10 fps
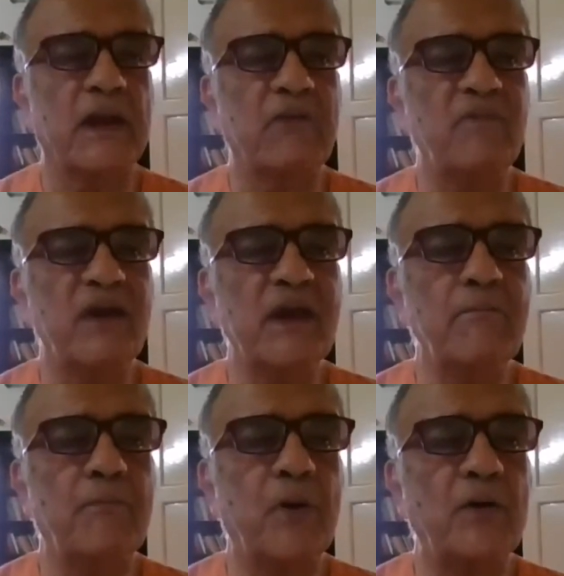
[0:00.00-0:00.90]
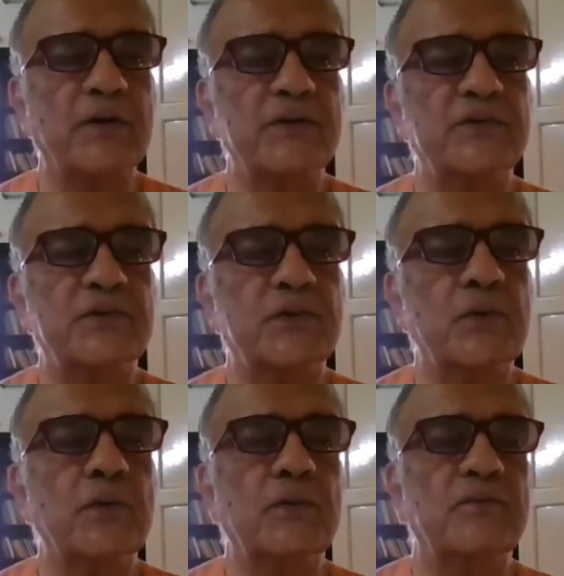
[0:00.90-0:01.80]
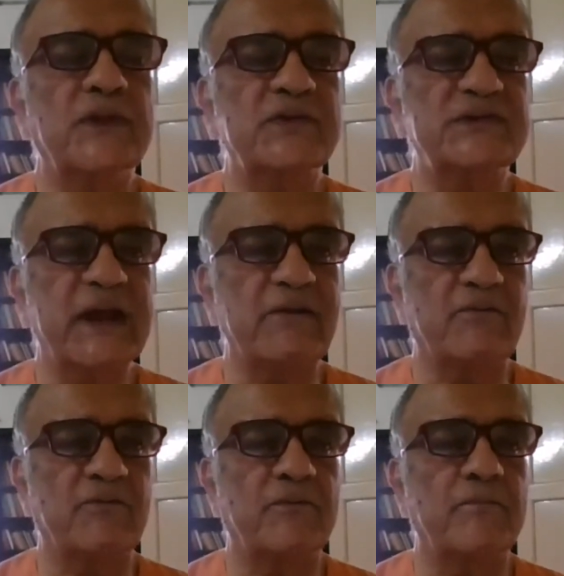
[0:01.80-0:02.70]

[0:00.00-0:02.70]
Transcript: giving importance to the self